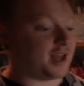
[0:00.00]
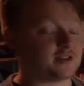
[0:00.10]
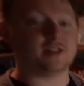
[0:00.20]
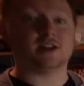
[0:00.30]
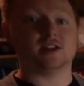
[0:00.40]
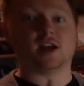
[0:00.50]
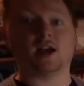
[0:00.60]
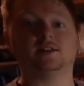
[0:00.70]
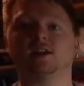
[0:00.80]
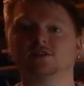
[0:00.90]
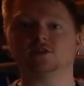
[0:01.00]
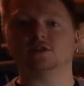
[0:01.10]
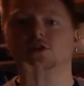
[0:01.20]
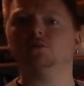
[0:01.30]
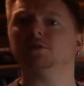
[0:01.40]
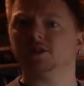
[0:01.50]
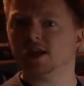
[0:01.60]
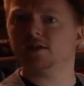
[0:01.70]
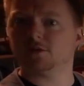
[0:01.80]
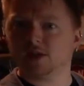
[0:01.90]
Actually, I text you, but
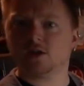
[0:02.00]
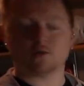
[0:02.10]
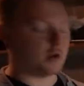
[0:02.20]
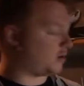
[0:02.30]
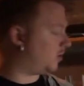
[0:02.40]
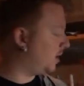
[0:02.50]
they don't, they don't know.